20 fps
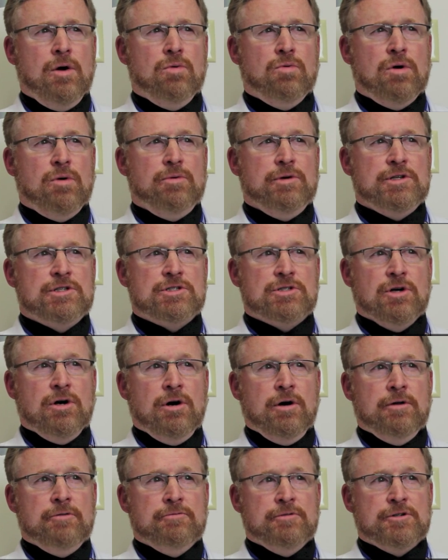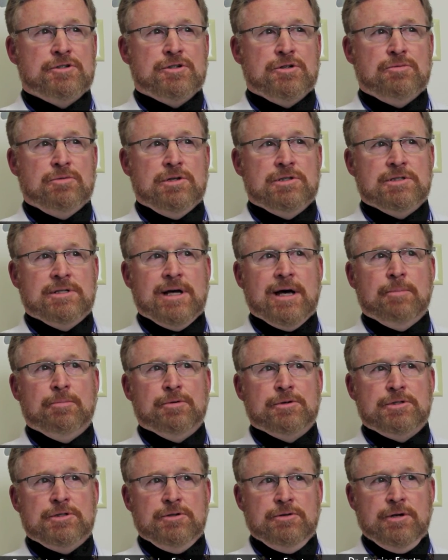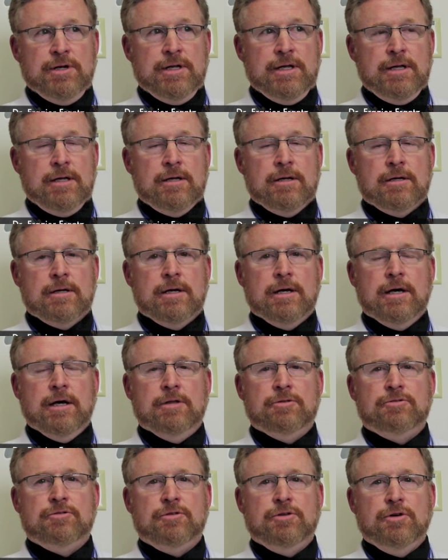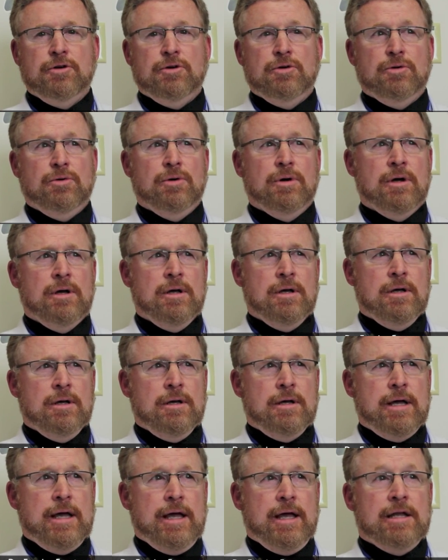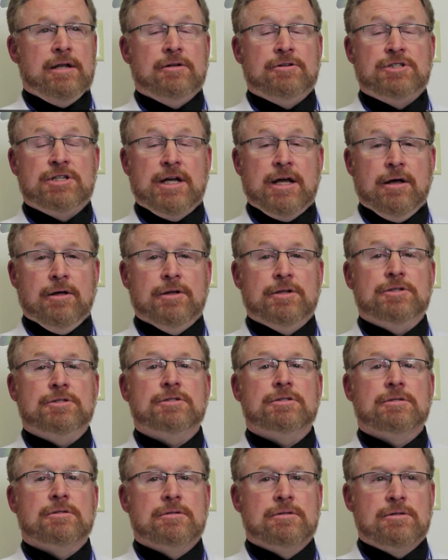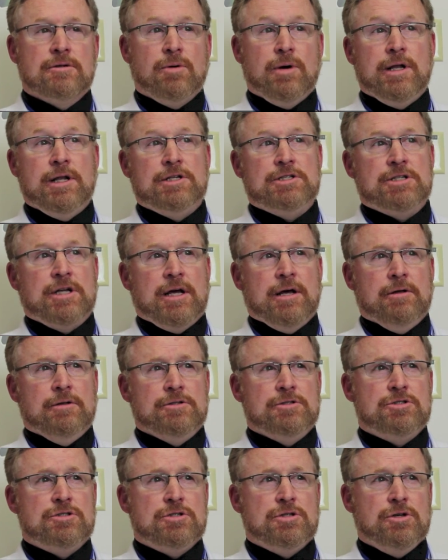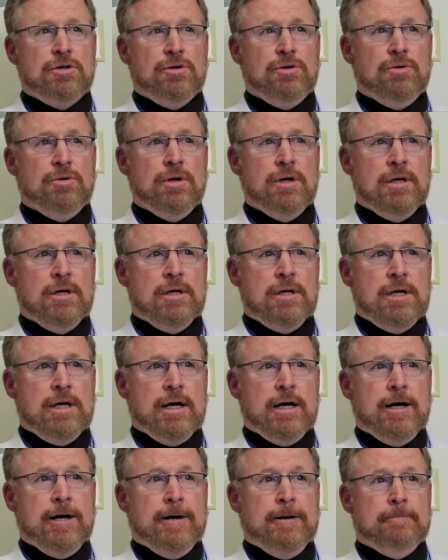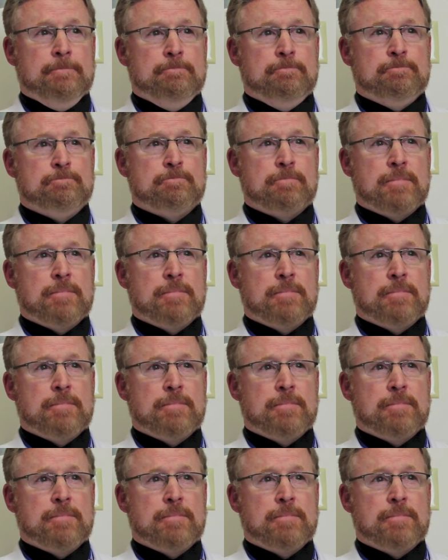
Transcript: What we saw in Richard was an opportunity uh, to, and a challenge, quite a challenge, to um,